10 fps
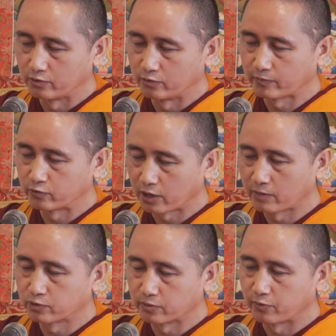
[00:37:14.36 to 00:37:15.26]
You have to
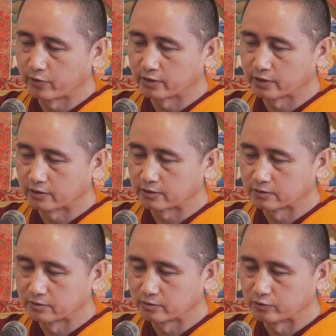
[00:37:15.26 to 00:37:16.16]
come to a point that
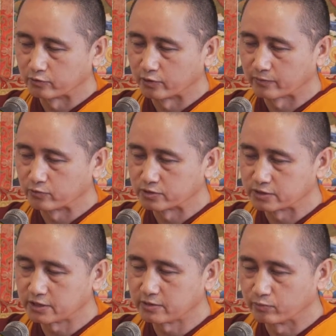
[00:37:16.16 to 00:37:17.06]
you have to
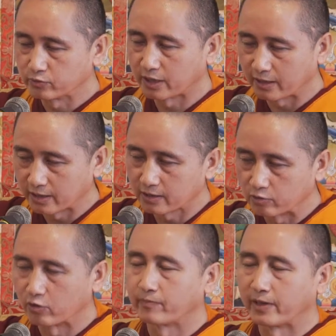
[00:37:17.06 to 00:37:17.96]
see Buddha in
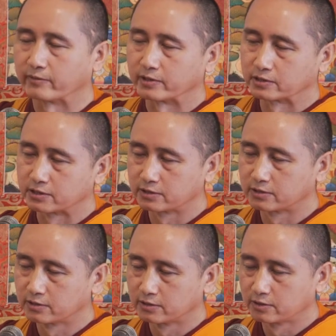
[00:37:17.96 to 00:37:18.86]
your parent,
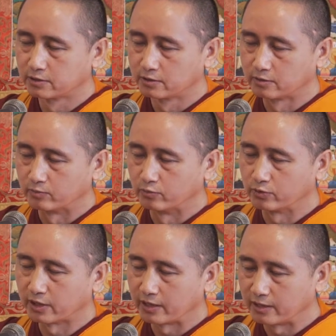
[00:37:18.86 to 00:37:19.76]

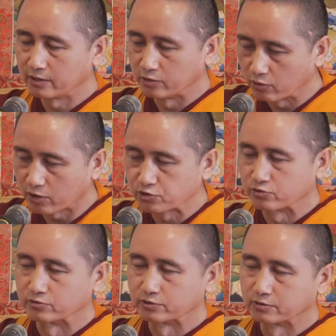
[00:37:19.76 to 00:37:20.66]
Buddha in your
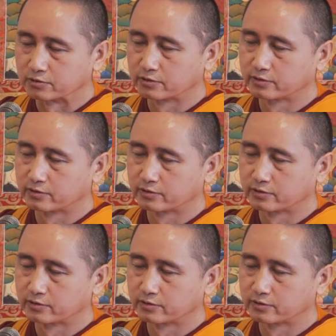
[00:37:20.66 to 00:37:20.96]
children,